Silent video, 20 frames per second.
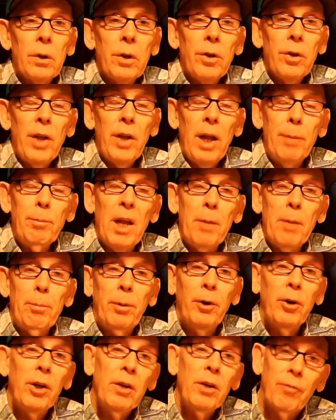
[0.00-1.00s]
Name, date,
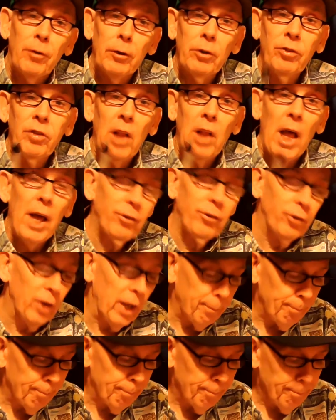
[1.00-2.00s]
period, first, last
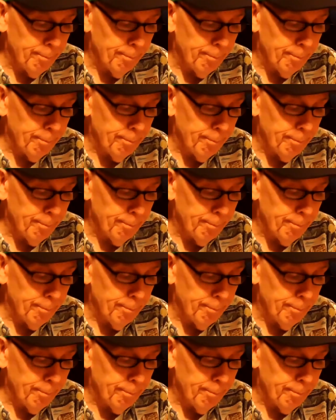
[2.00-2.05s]
name.